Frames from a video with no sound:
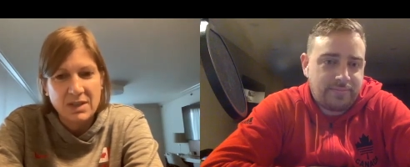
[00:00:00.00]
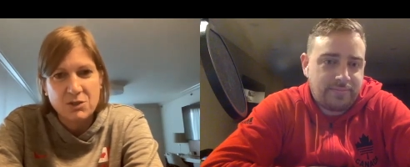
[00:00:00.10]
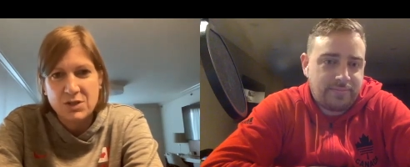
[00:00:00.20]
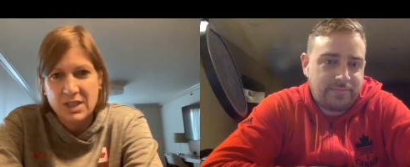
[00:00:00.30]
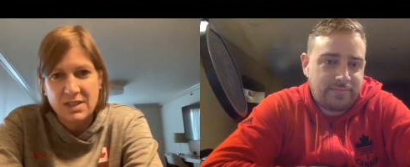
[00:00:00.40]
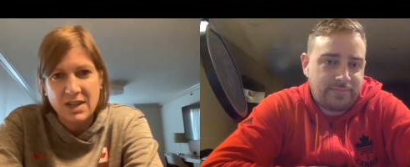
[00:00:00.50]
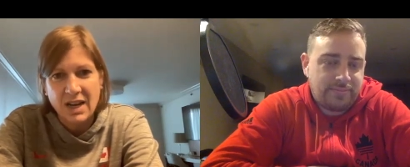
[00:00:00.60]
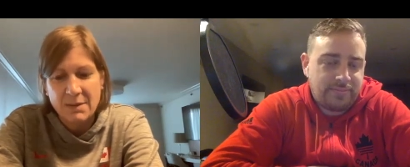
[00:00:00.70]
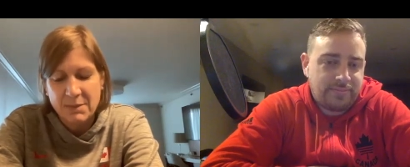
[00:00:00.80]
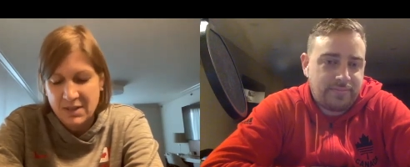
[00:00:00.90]
Speaker 1: interesting
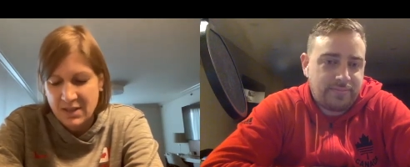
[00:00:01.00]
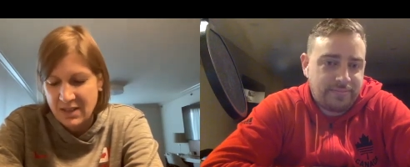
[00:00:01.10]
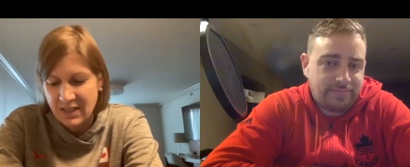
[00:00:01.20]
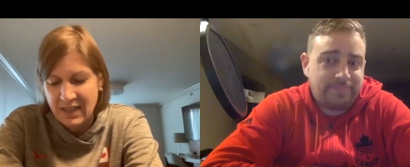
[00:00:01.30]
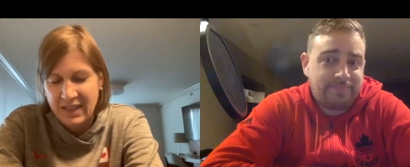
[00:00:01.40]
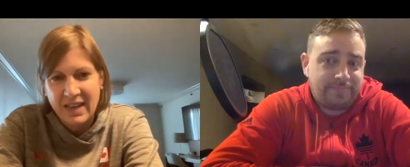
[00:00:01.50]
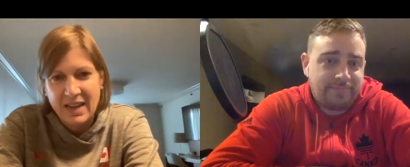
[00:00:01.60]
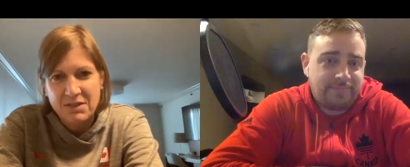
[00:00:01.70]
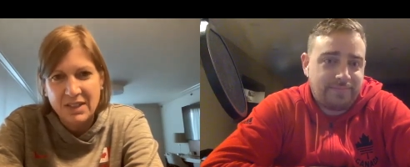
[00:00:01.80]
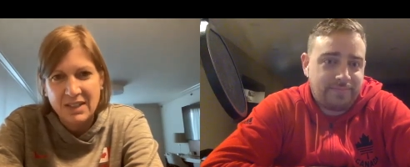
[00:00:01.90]
time and and leaning
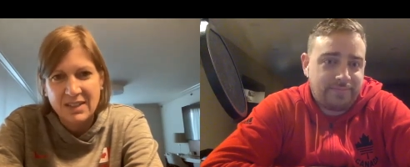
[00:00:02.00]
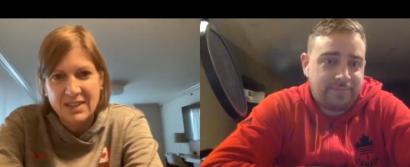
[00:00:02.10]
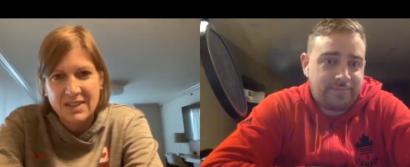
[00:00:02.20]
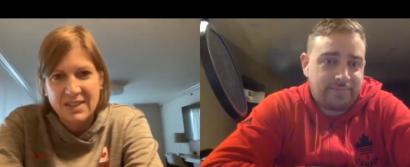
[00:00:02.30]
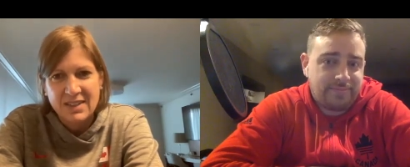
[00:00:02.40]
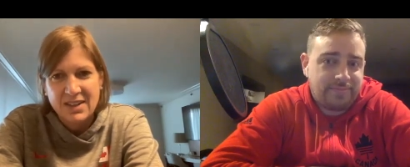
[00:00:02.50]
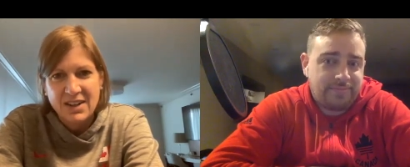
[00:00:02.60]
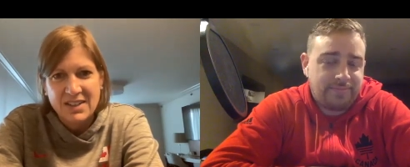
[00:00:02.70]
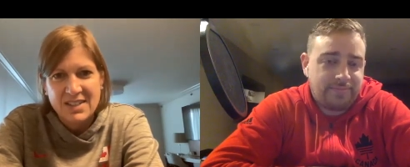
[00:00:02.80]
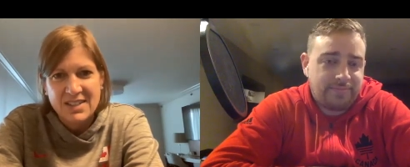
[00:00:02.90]
heavily
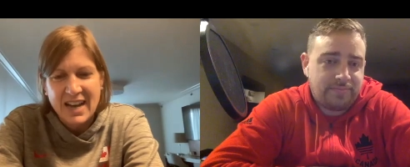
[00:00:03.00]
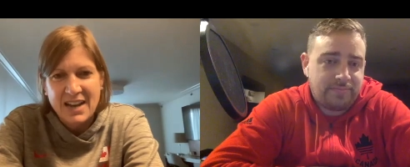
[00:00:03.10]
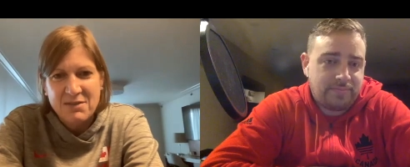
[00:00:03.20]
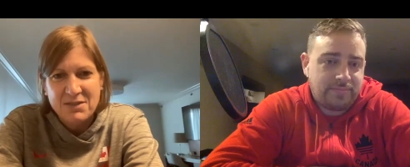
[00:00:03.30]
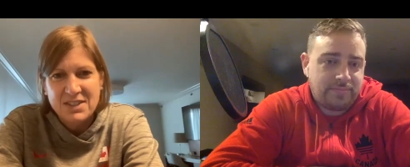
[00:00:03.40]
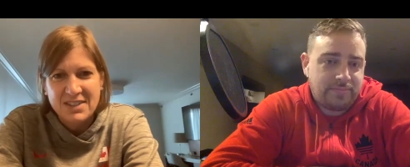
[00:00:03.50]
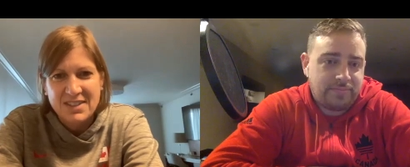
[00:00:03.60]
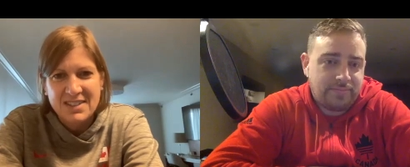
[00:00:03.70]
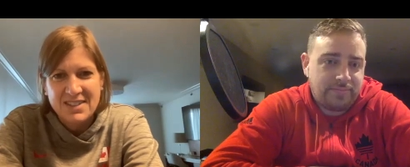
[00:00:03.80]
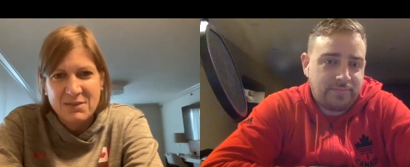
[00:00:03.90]
on staff
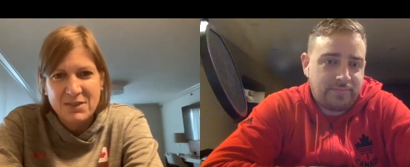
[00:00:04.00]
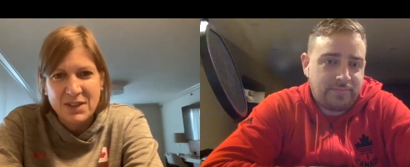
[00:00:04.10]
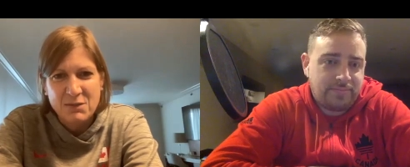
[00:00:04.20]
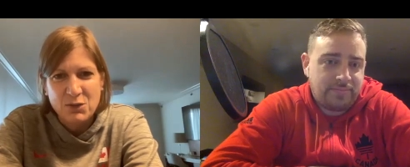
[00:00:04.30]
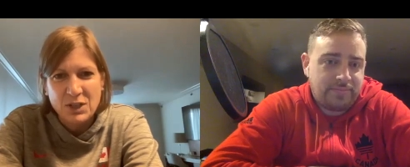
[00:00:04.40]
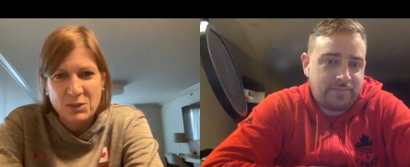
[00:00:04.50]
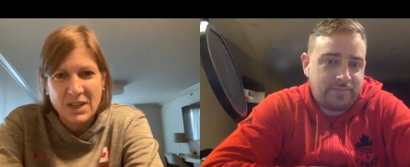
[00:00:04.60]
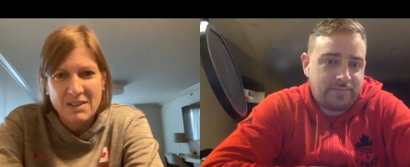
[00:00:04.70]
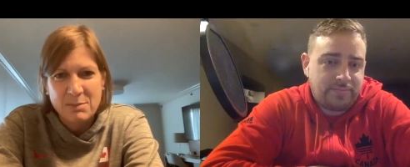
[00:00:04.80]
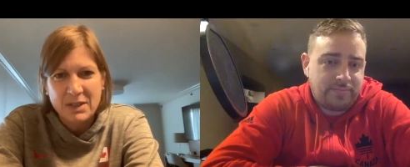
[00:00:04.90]
to to fill the void while
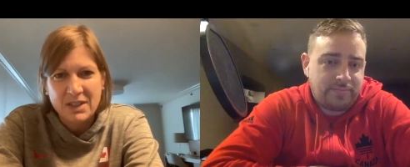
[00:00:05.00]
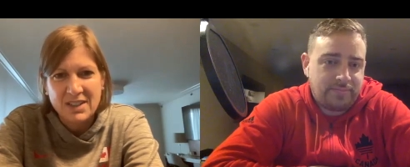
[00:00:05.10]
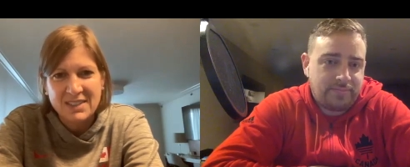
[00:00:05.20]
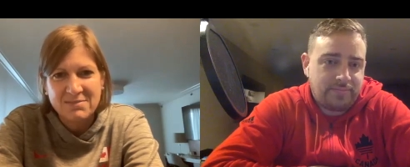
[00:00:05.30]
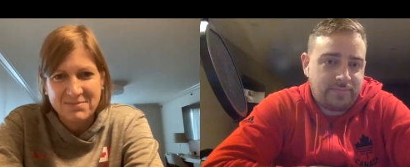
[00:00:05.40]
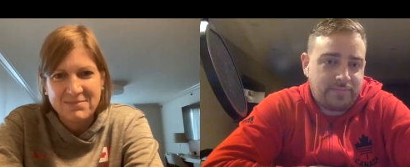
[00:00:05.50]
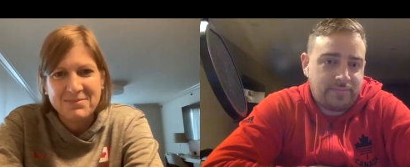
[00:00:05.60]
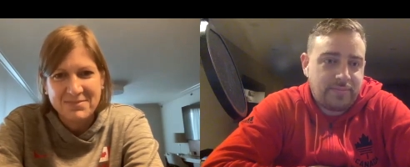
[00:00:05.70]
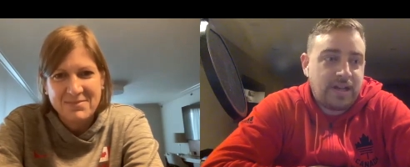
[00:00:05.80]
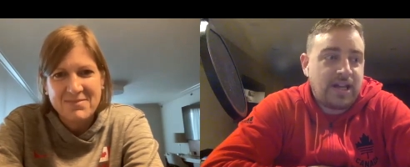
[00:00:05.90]
I've been gone.
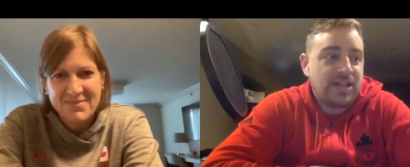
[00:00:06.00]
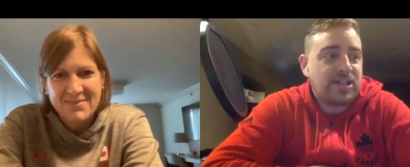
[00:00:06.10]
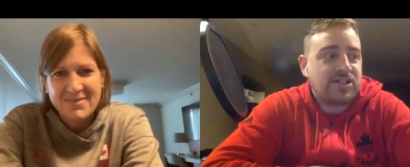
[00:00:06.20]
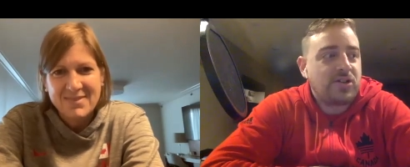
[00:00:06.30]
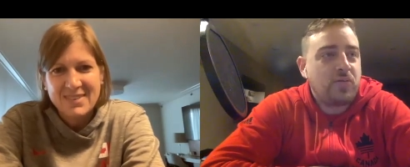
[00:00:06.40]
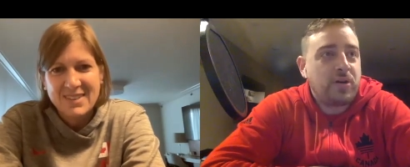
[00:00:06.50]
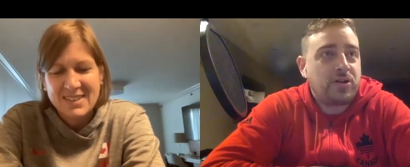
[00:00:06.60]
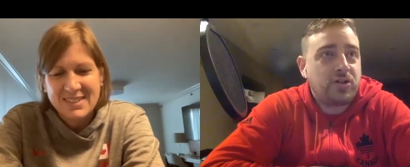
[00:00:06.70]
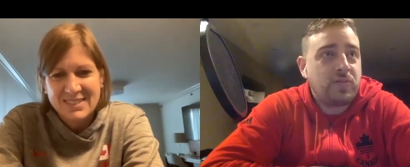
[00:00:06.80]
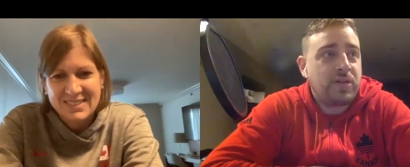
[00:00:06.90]
Speaker 2: It, it's so
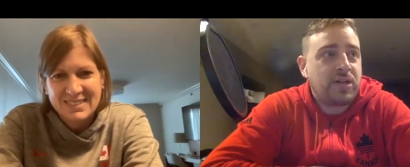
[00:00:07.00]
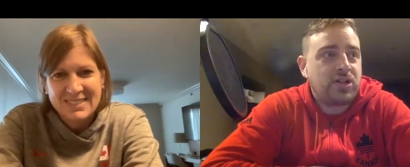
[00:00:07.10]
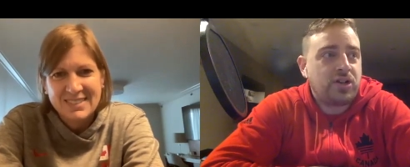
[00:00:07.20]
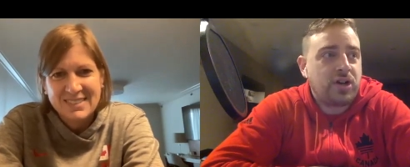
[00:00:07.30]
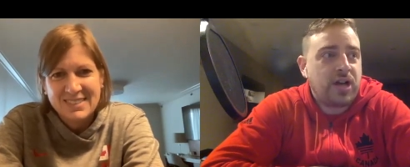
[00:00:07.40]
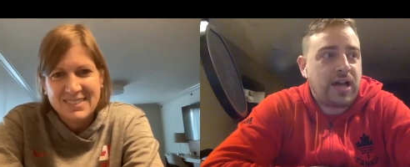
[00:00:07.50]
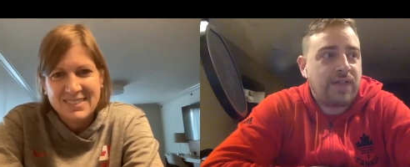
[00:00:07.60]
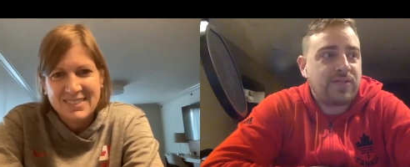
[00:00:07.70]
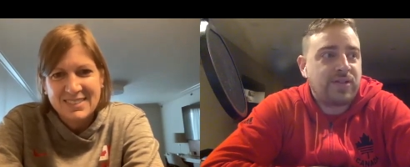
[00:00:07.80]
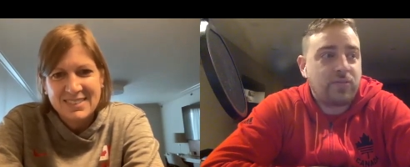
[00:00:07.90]
weird too because you're going to
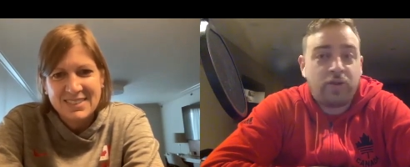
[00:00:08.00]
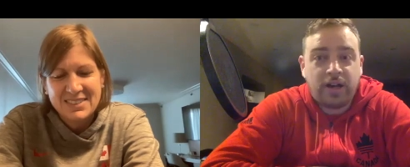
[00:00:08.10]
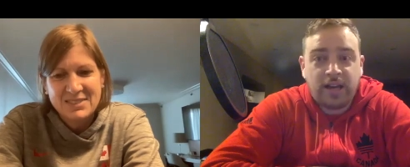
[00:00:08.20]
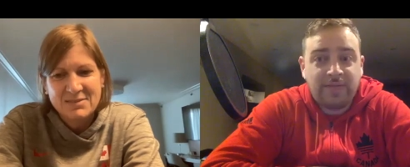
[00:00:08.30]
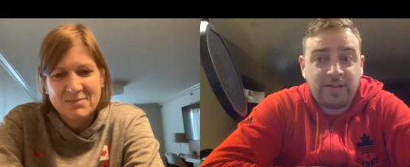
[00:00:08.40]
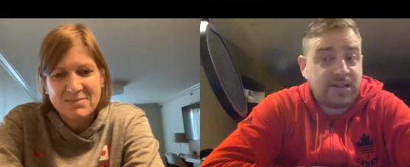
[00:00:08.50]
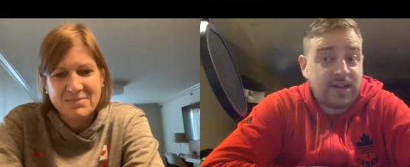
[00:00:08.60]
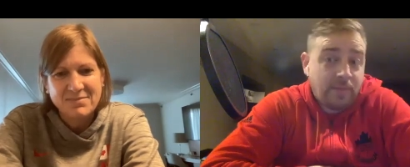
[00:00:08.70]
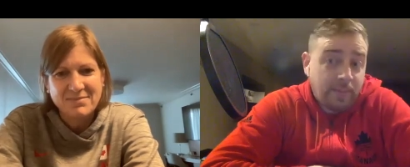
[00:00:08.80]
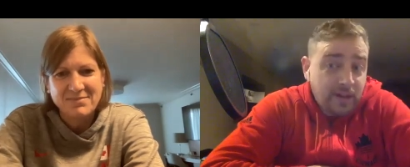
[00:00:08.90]
have some grade 11s that
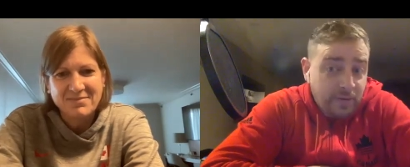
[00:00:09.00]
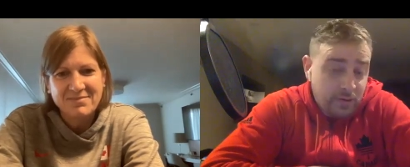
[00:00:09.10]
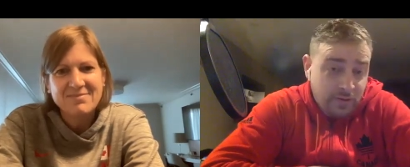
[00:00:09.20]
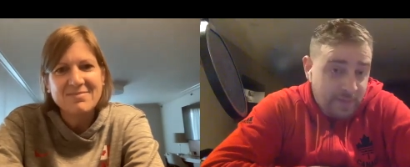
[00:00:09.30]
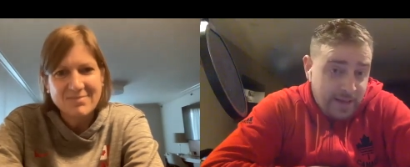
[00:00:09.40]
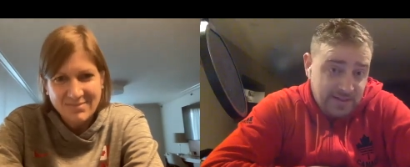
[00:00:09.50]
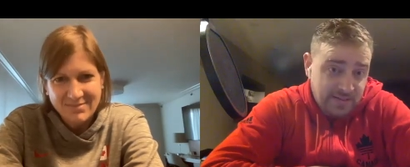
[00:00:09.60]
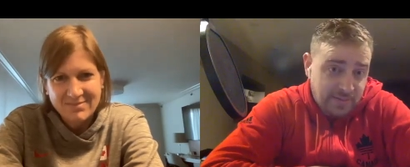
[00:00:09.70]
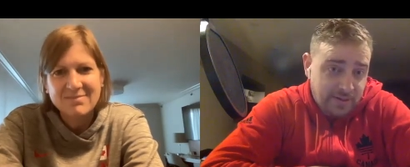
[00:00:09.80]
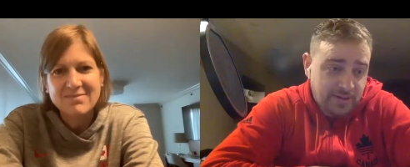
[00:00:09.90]
never played grade 12
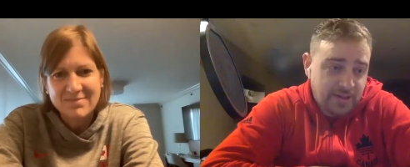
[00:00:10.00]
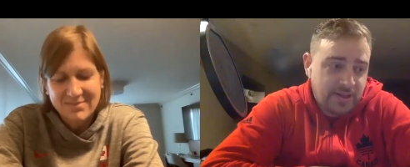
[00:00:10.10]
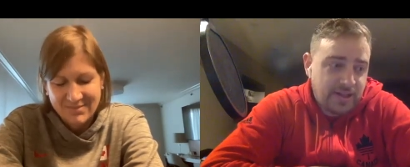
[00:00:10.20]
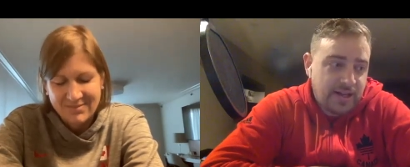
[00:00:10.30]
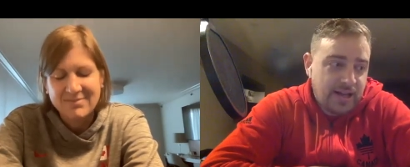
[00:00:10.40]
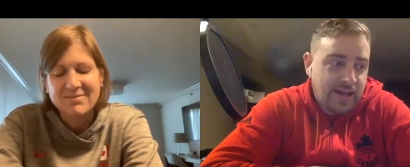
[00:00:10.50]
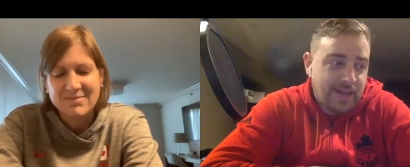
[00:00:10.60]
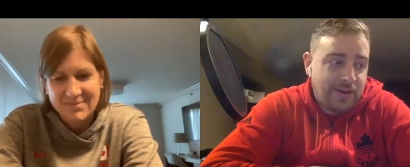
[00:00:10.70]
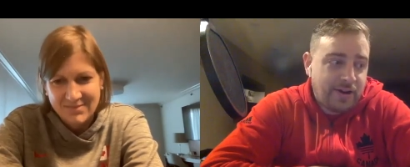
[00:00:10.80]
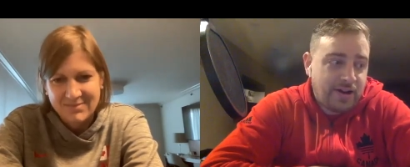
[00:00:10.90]
basketball,
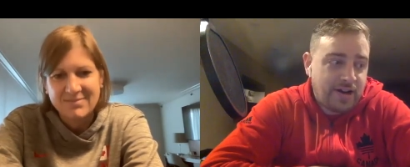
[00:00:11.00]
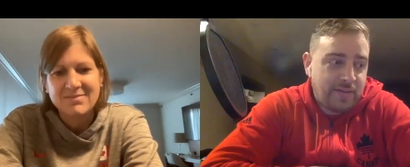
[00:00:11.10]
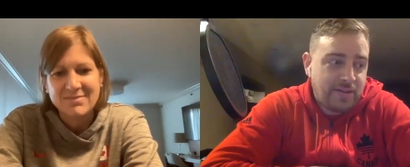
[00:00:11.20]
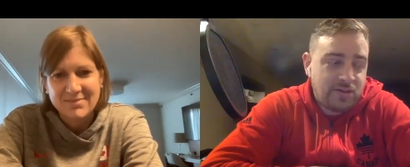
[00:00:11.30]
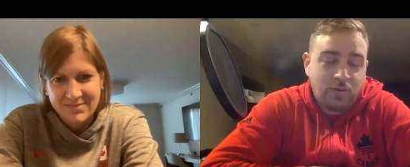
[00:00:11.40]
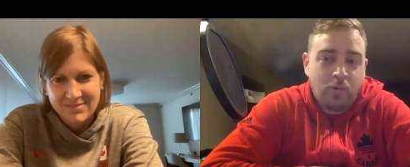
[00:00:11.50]
and they're going to come into a